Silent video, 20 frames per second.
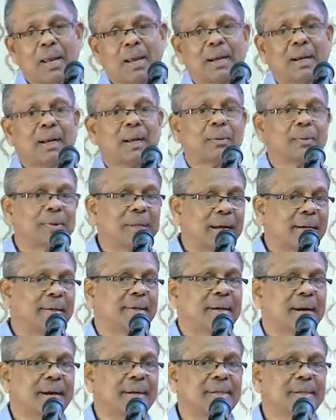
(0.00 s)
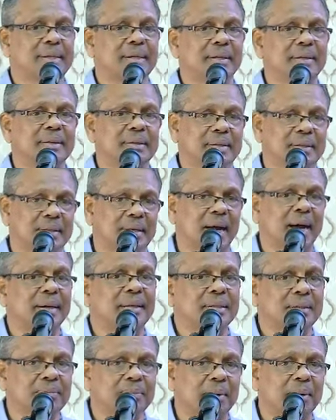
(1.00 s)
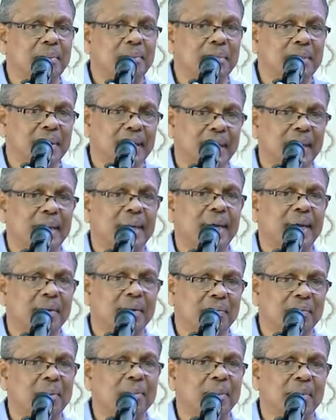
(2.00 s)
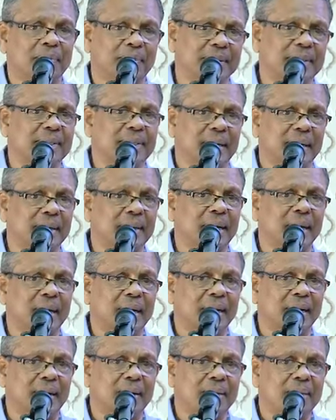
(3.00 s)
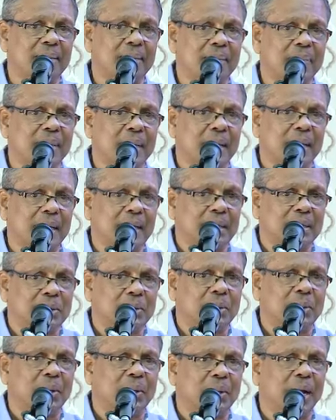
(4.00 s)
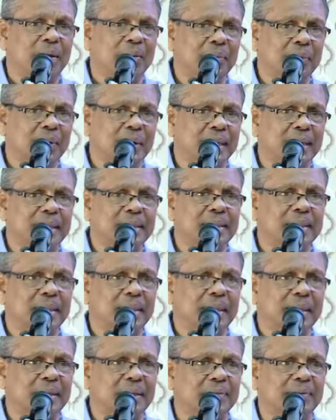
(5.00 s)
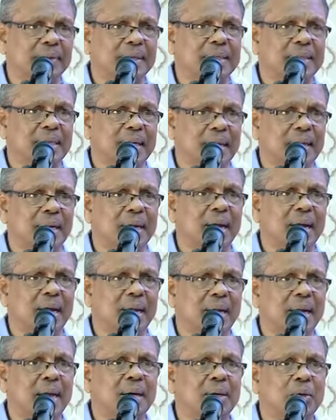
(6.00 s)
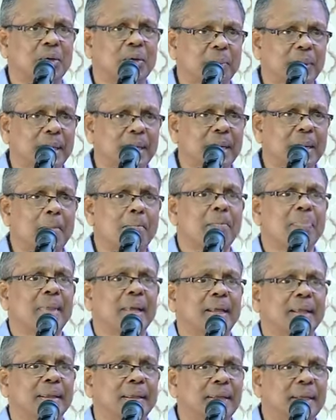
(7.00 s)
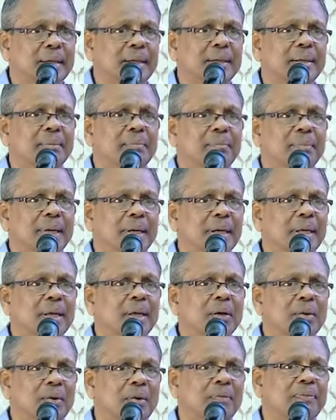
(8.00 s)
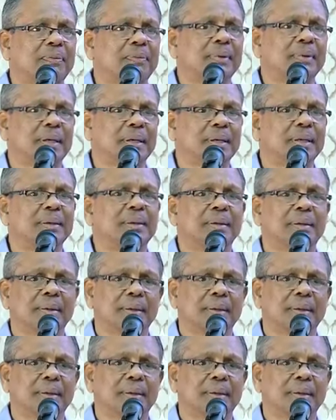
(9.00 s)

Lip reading: Now that tradition starts from the first Sanghayana. So I would consider the first Sanghayana to be the beginning of the